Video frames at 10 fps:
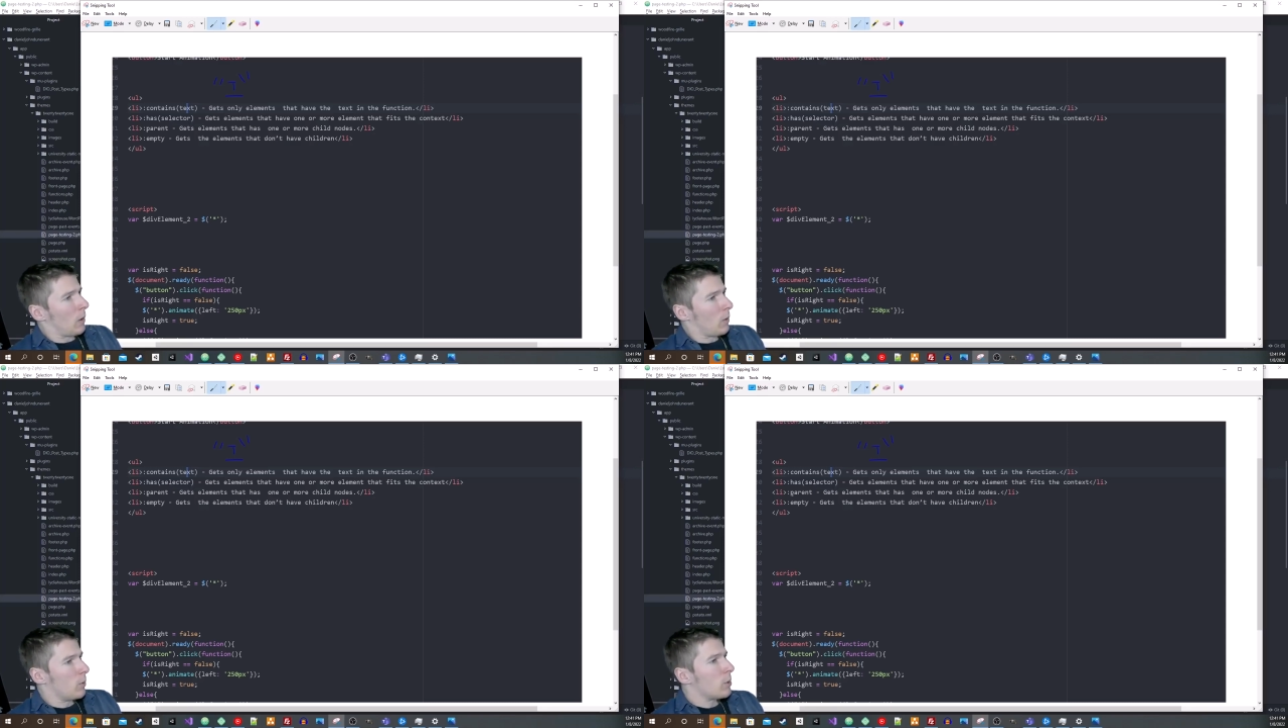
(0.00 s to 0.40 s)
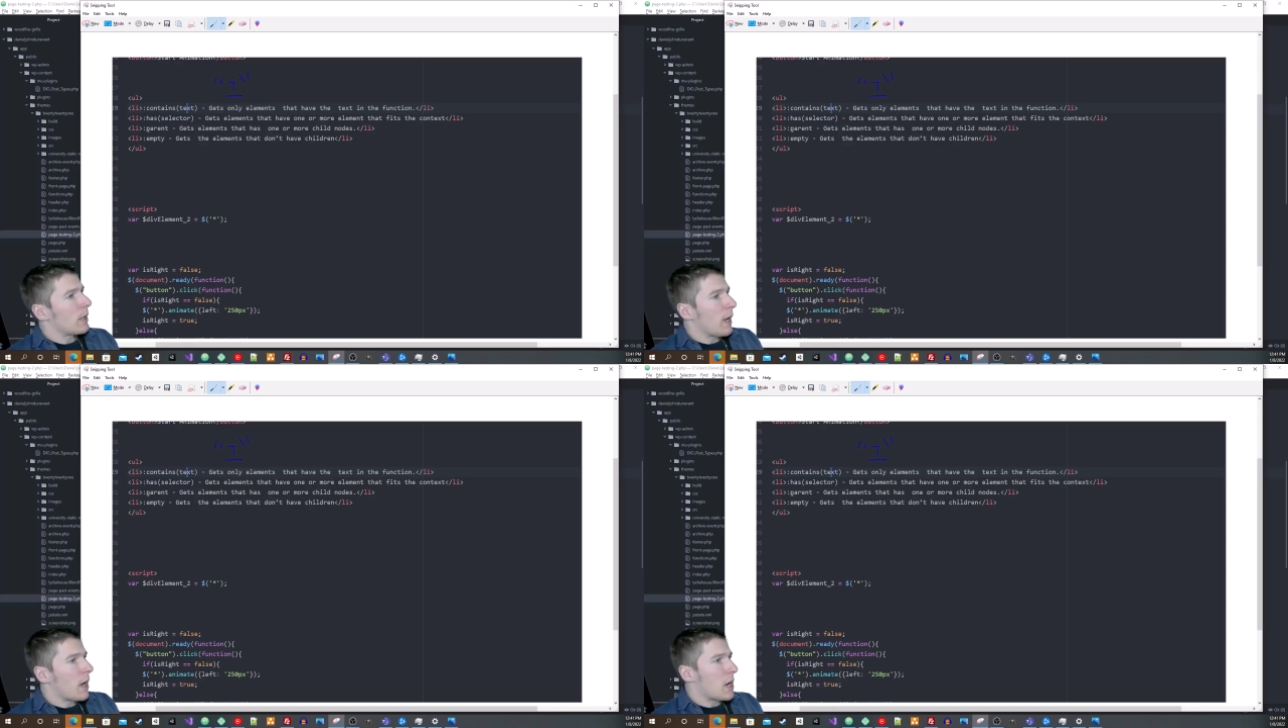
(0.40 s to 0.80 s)
we
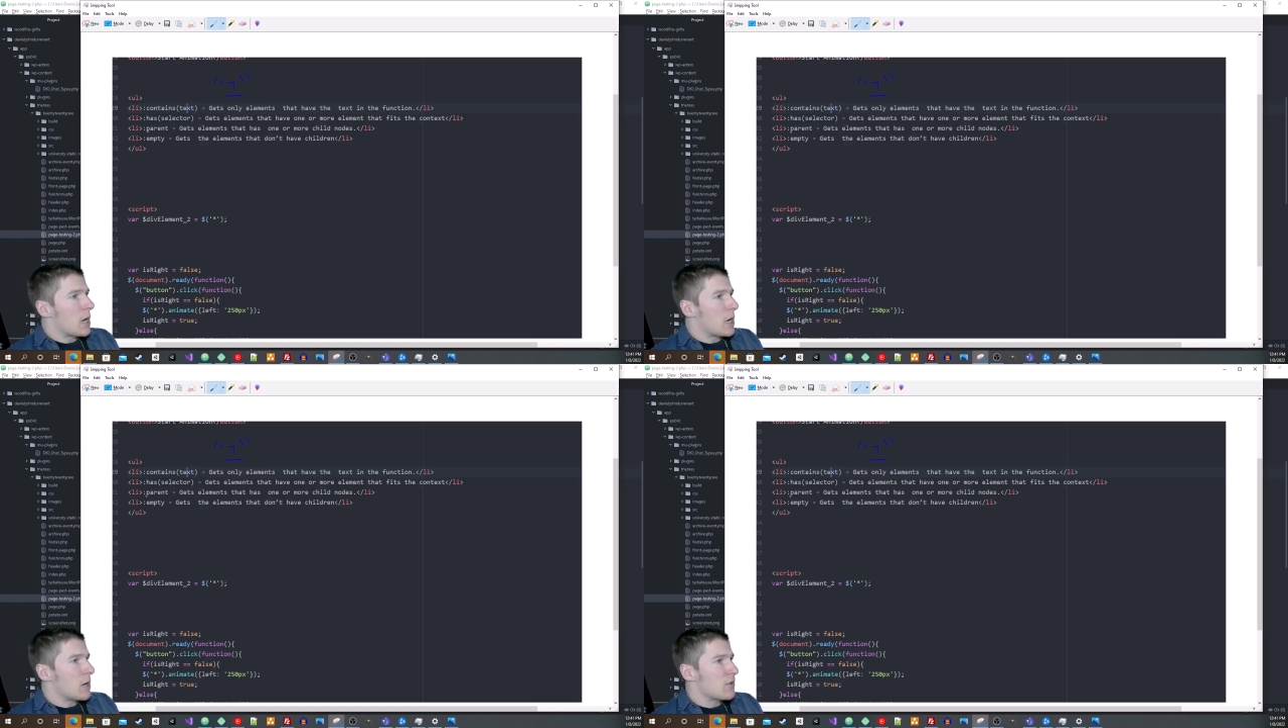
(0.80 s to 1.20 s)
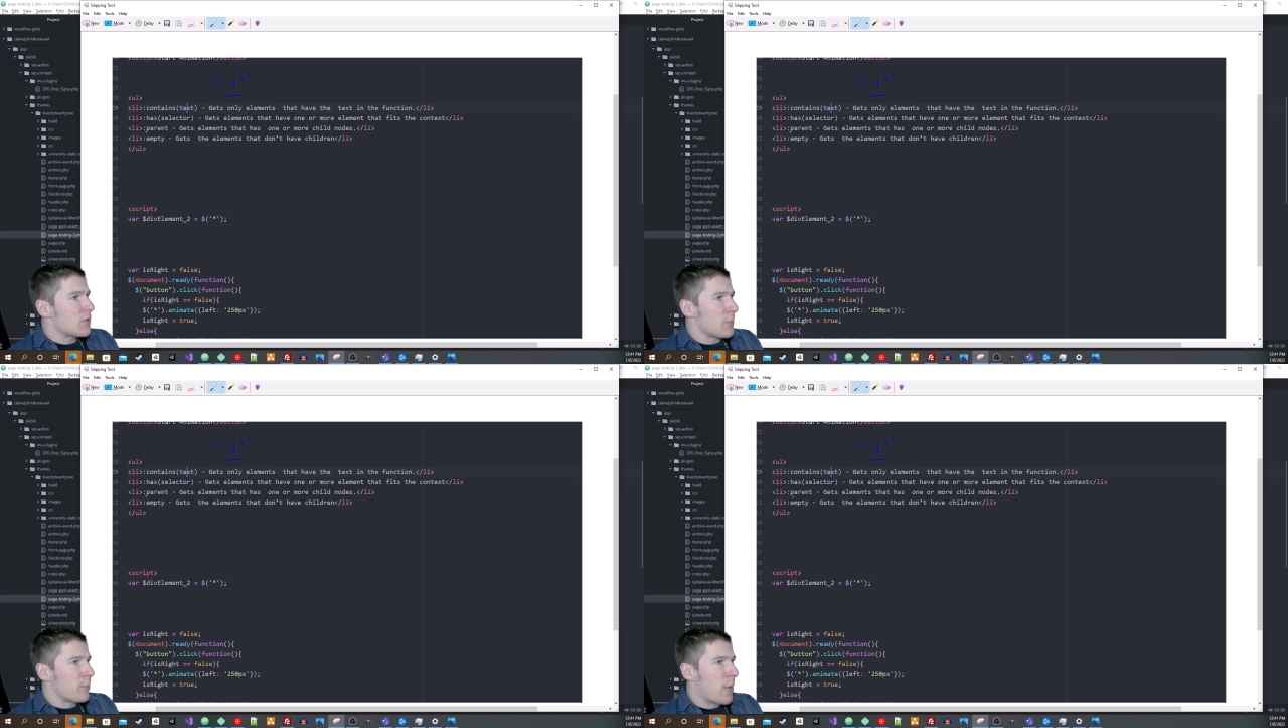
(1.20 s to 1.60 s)
have
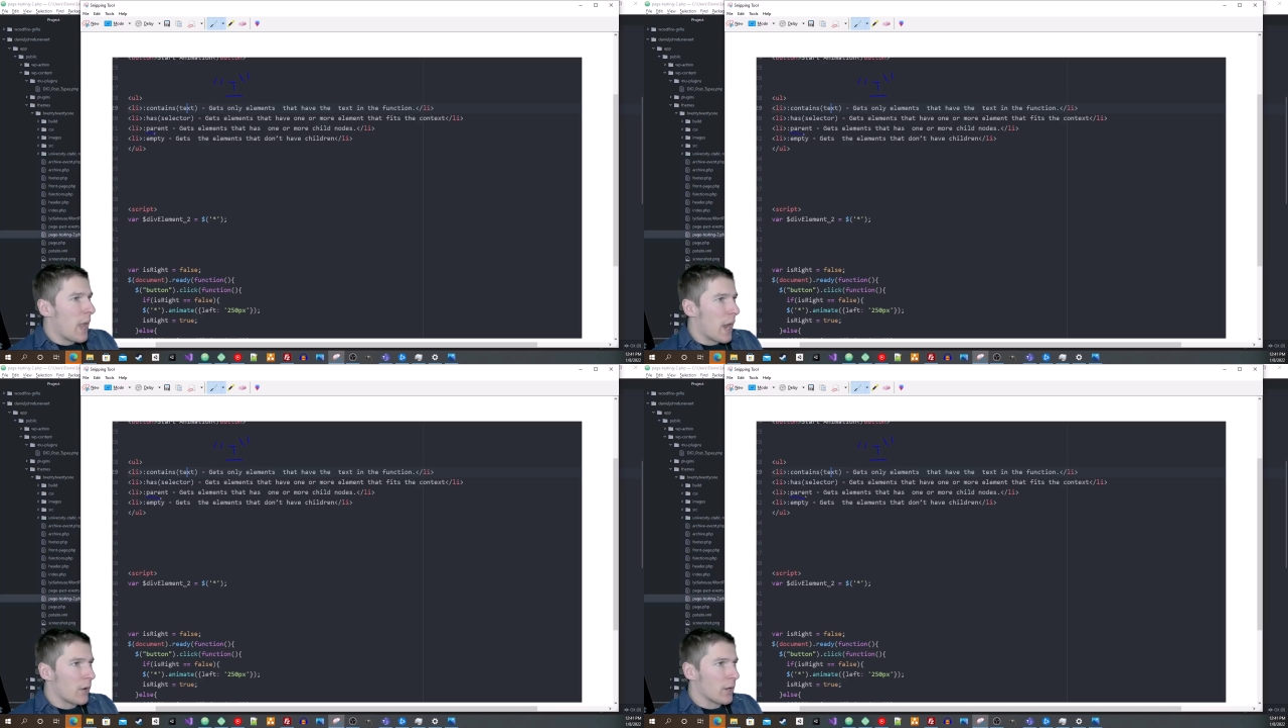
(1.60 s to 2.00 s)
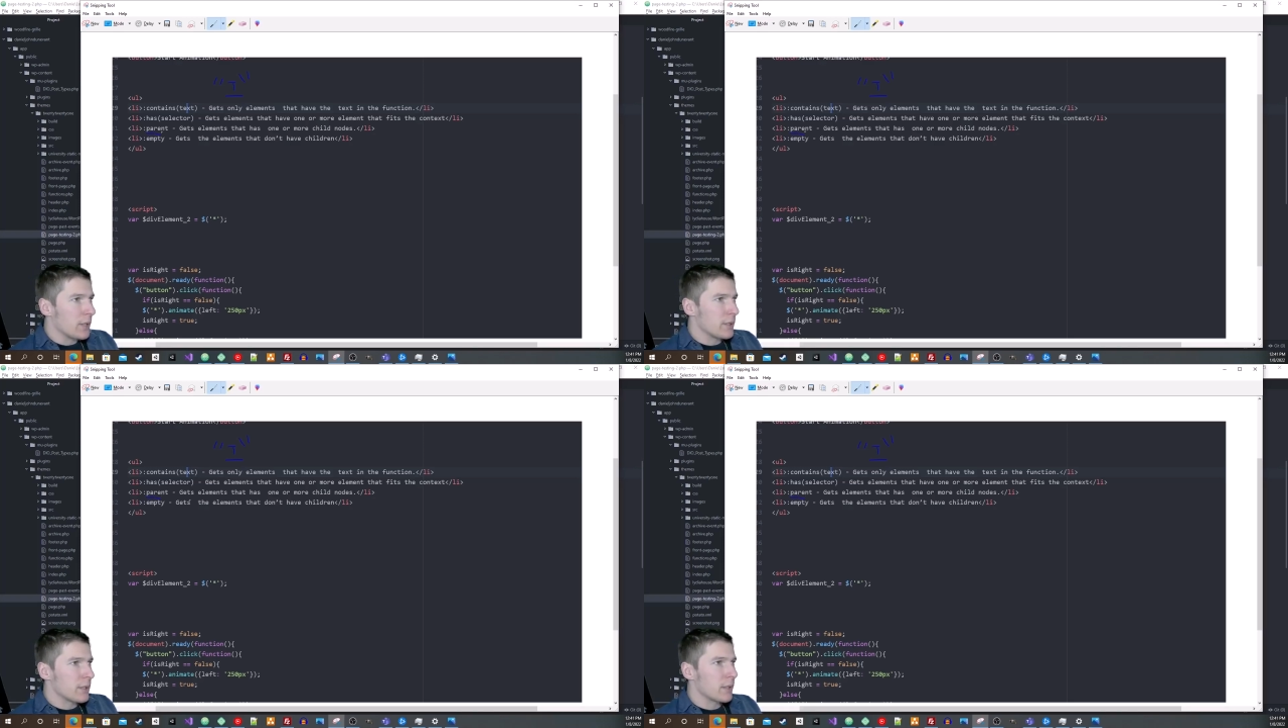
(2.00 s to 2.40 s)
parent